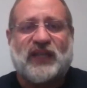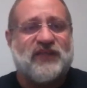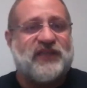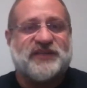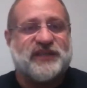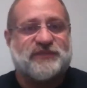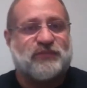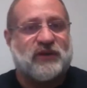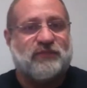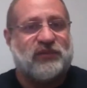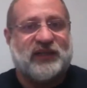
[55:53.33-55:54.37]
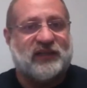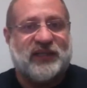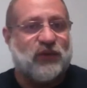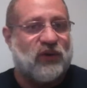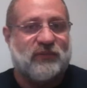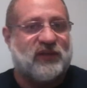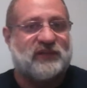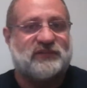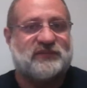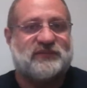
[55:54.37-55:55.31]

this is completely normal.